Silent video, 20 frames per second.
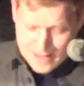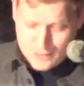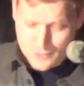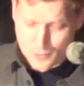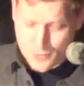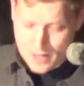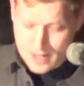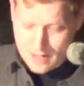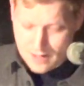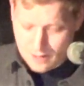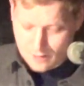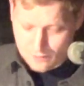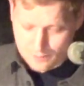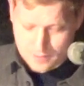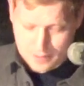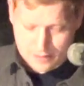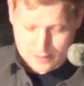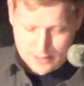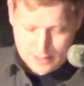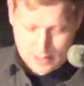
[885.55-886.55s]
as well,
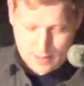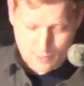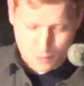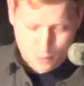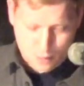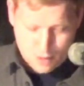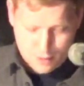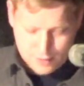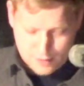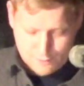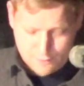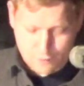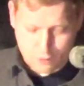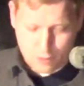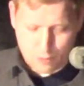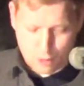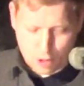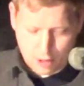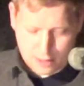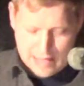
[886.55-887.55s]
but it seemed worth it
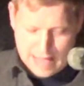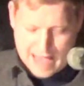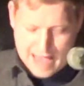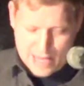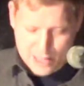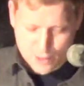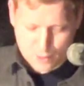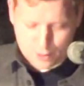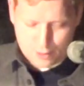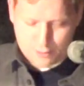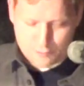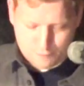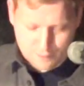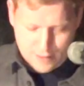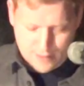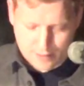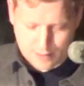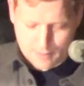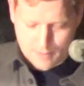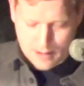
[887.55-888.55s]
for a more casual and
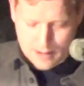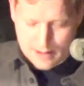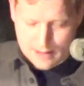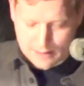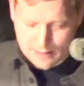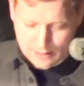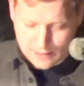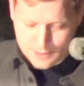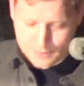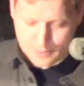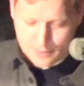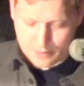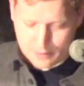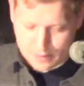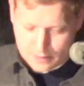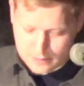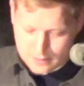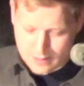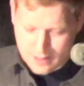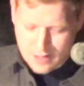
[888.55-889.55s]
friendly buying
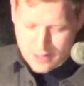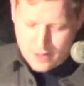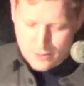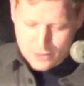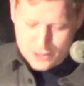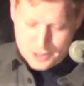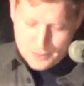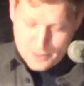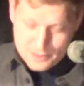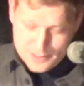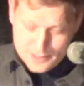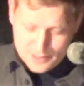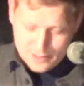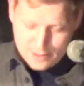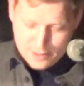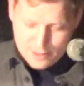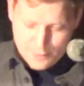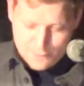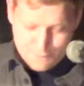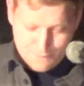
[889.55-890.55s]
experience, which I was
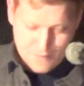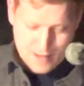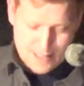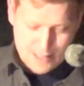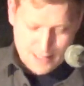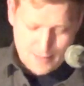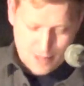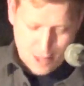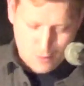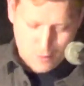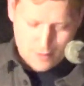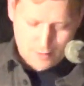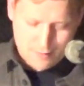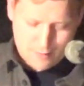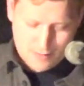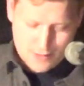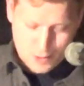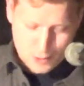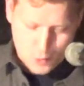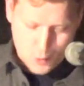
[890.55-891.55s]
still on the fence about
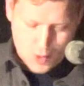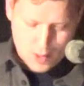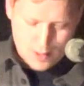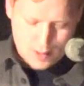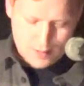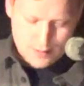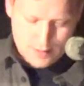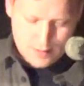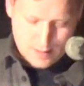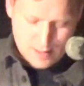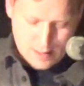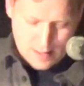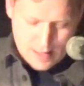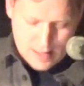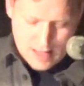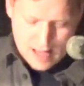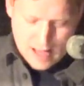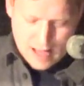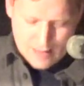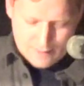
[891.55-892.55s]
whether this was.
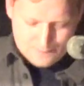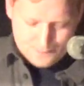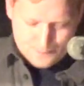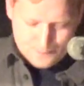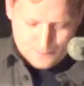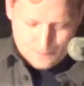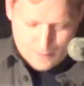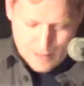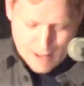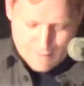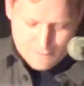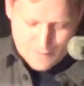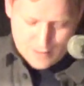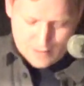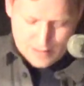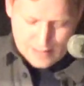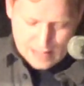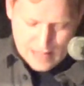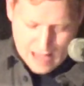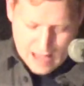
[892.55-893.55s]
I
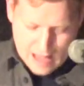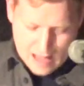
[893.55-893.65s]
felt like